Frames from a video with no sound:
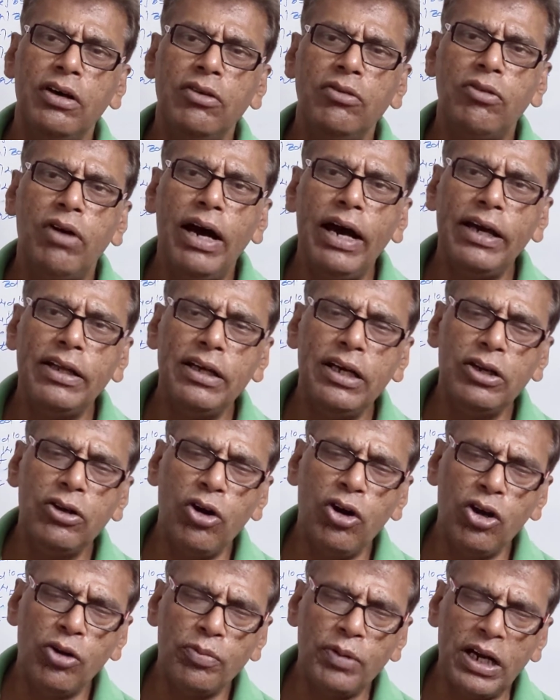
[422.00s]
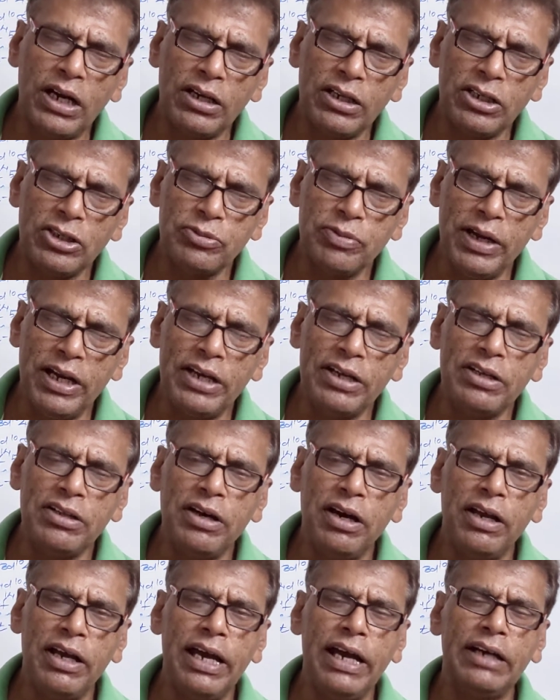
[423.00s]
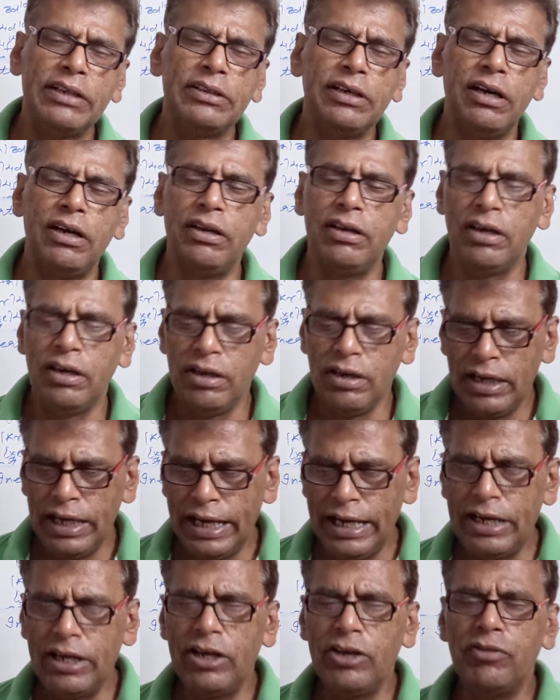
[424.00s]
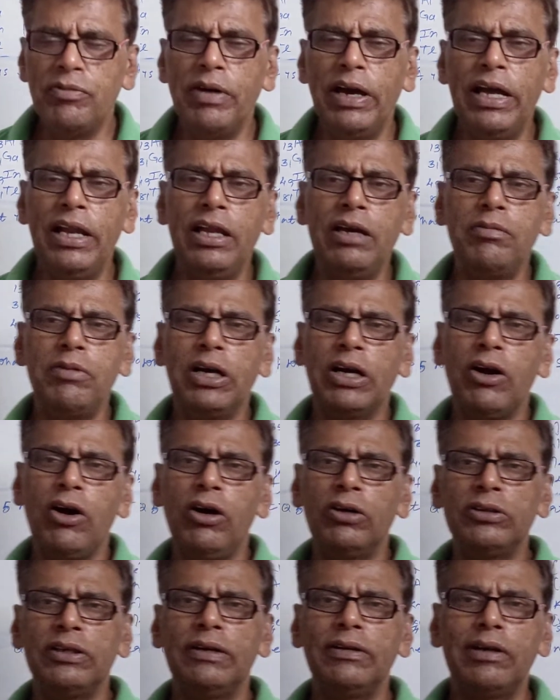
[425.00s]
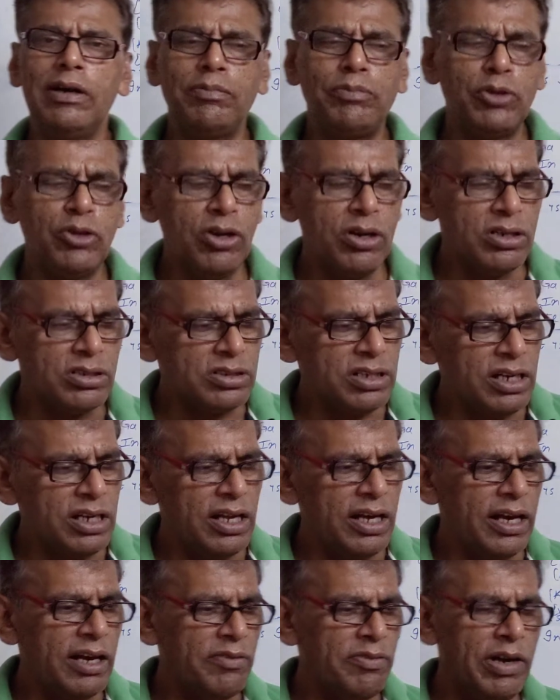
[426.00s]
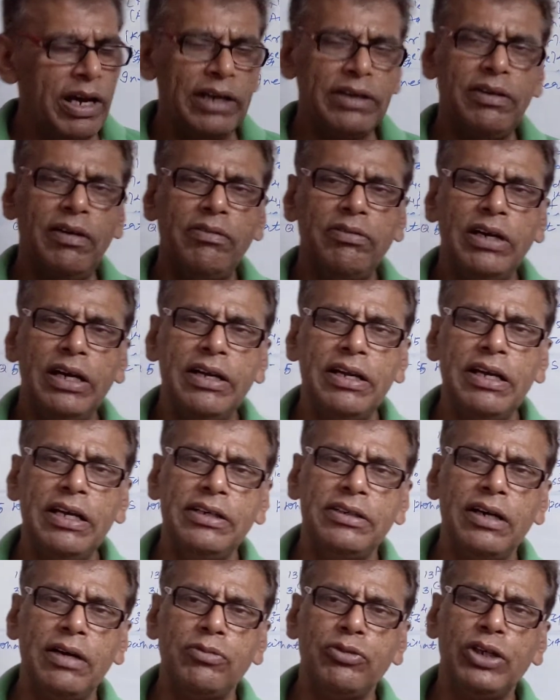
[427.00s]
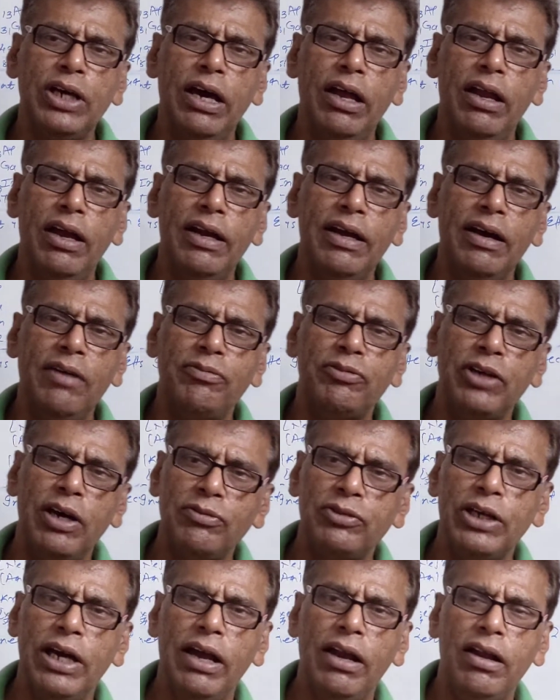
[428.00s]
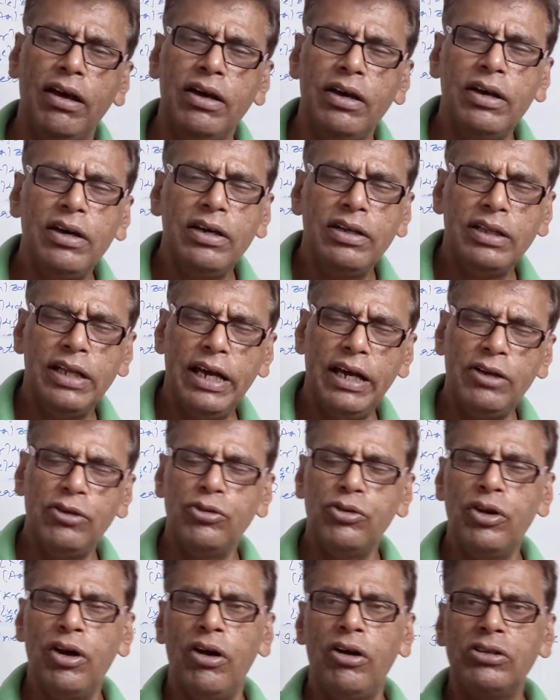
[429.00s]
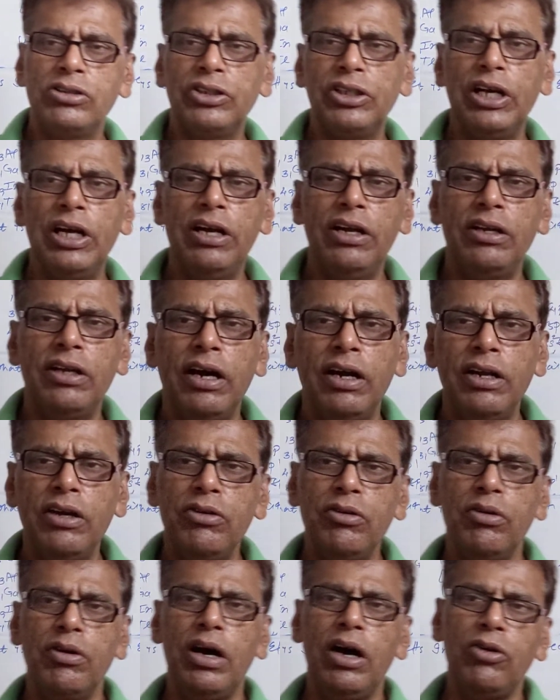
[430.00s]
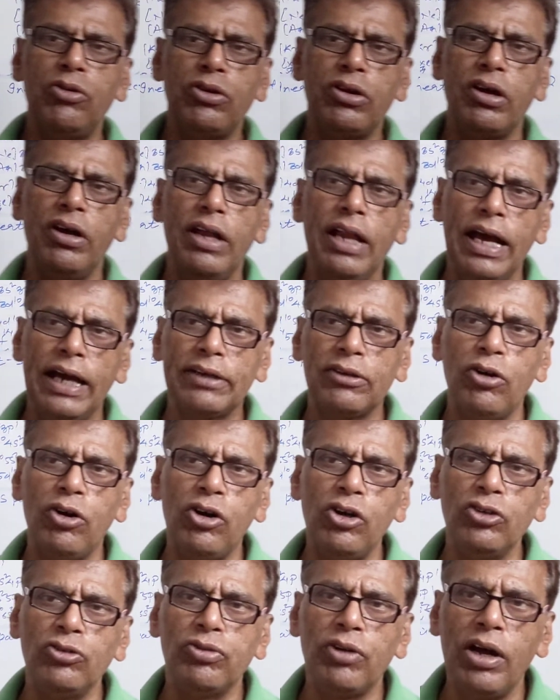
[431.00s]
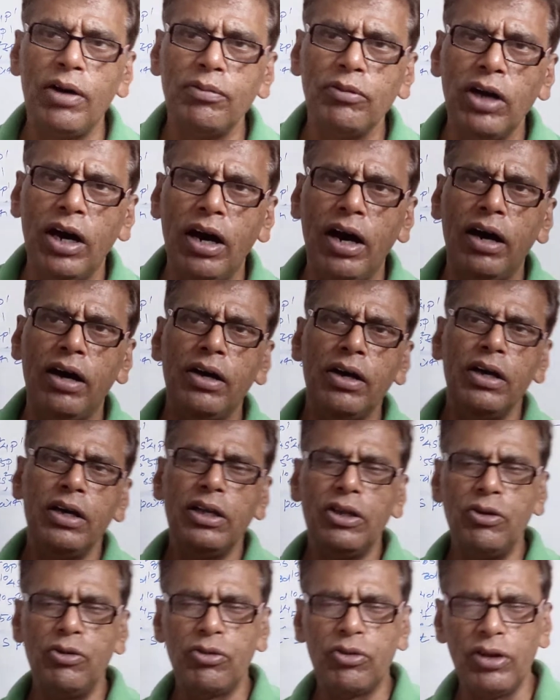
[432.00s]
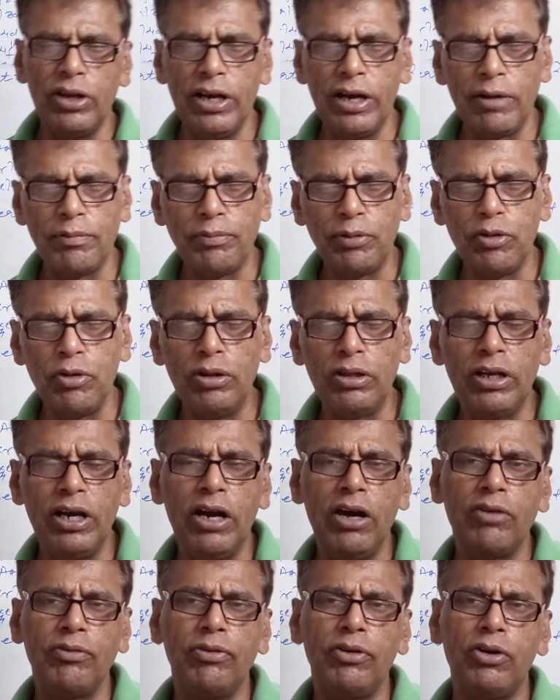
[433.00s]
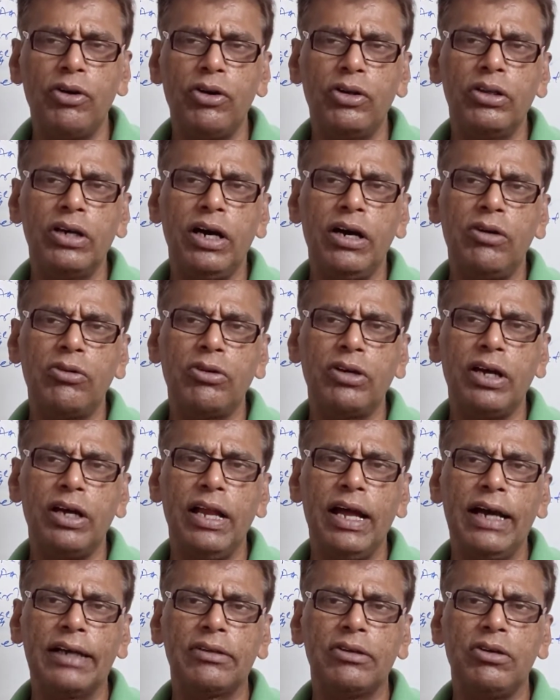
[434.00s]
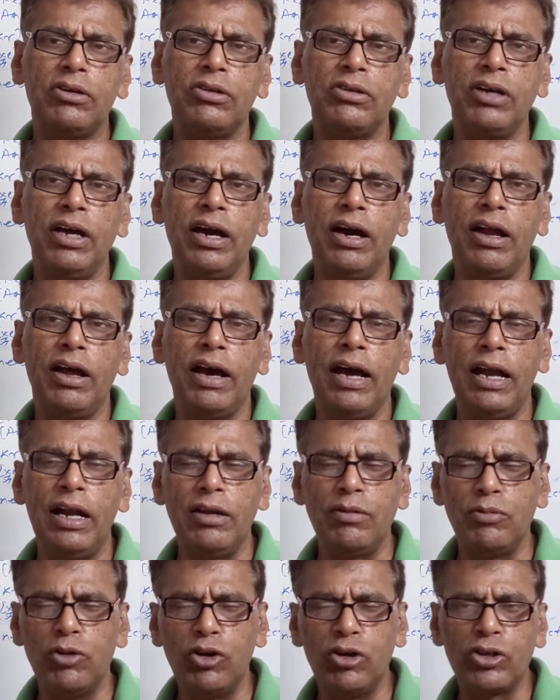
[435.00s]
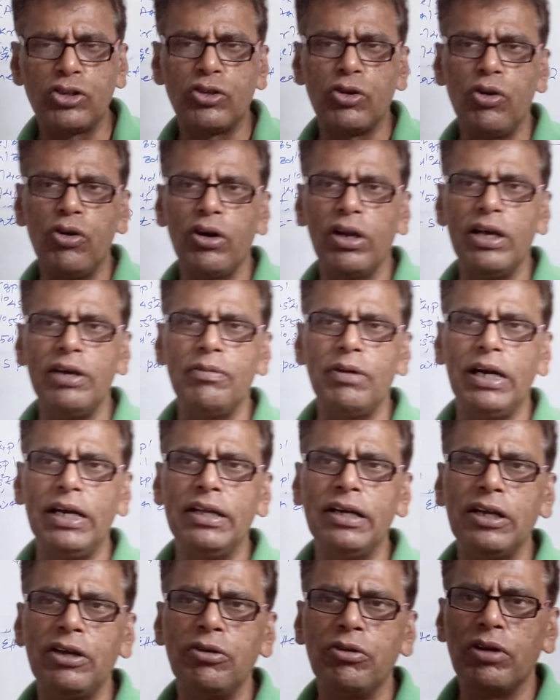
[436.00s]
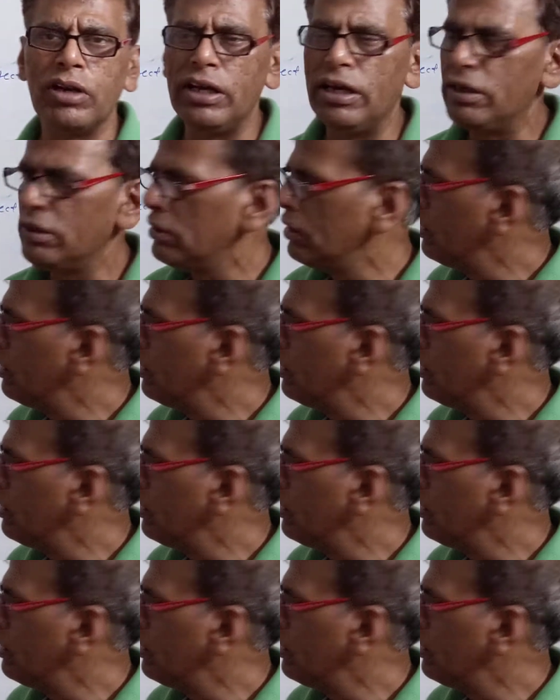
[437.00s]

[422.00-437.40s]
Why they don't participate in the reaction? It is mainly because of the poor shielding effect of the D subcell and F subcell. They do not shield the new outer electron from the nuclear pull. Therefore, the outer electron they are held more strongly by the nucleus.